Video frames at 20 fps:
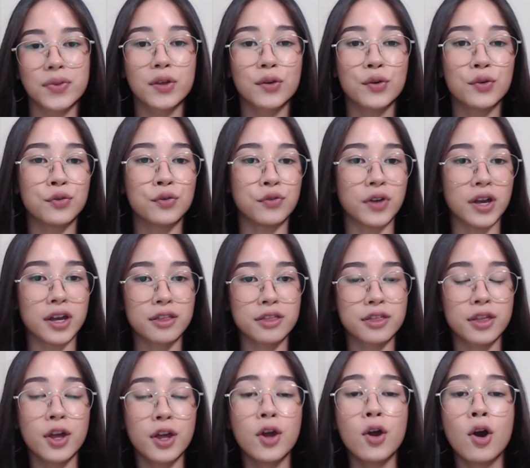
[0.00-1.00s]
5th,
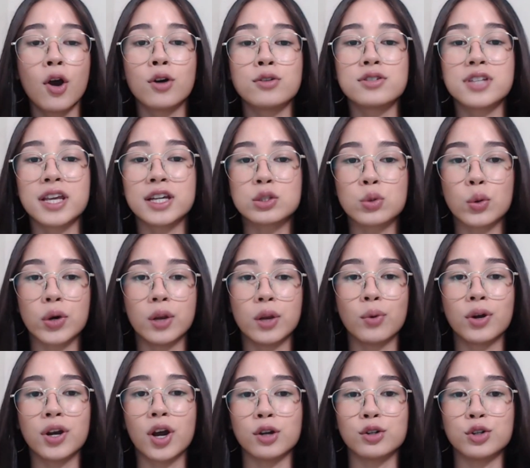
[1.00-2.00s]

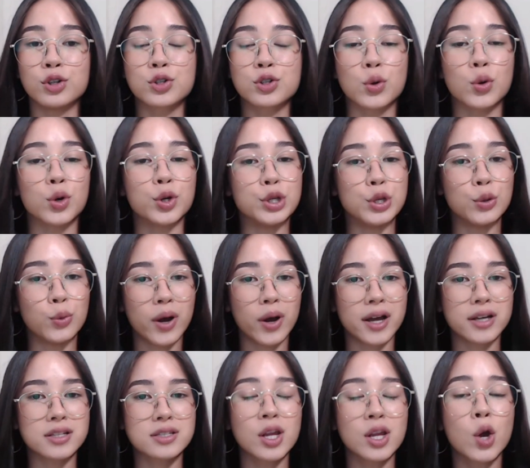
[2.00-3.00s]
Jose21 underscore
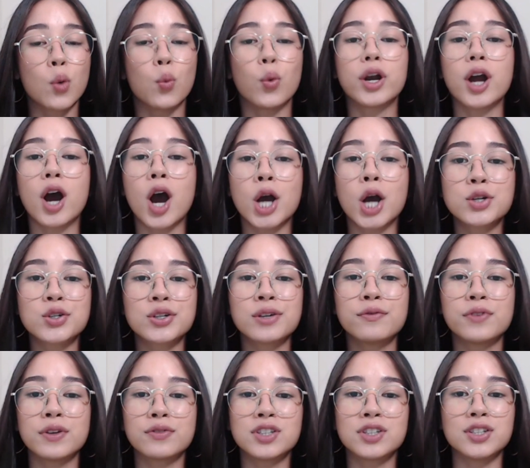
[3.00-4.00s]
US won $150
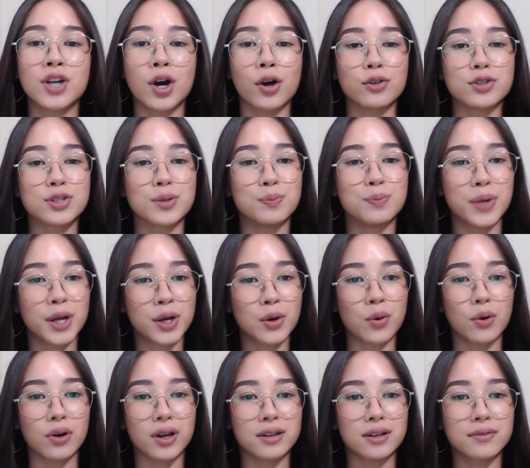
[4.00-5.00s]
in
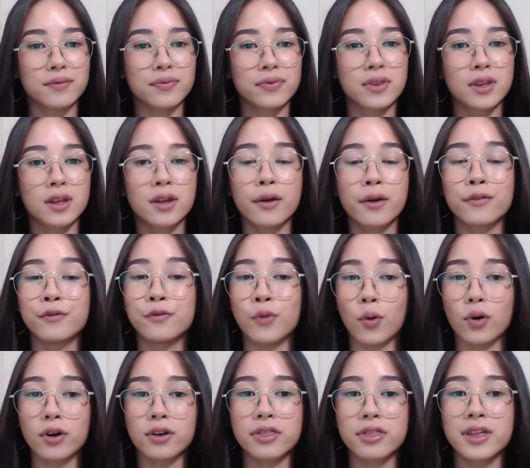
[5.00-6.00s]
Bitcoin.
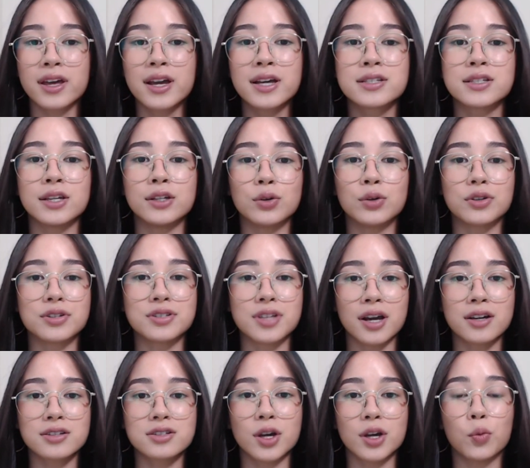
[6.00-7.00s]
Fourth, Senor
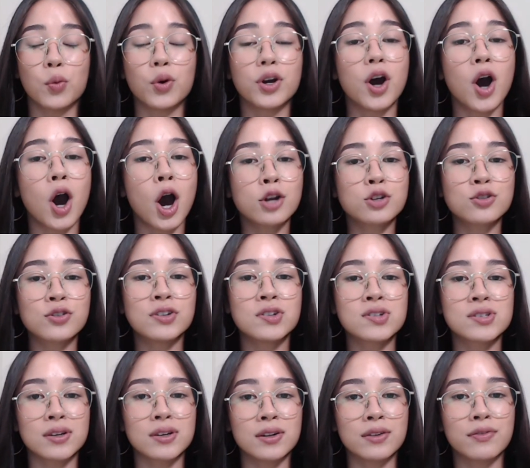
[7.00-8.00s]
Sasa won
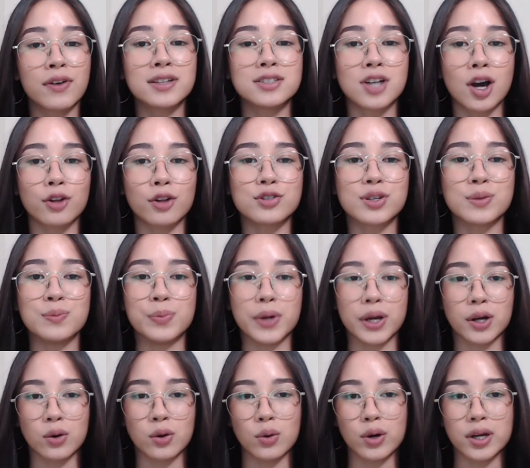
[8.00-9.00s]
$175 in
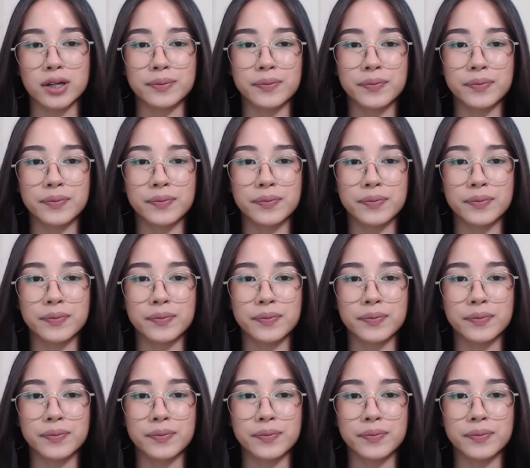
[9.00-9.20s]
Bitcoin.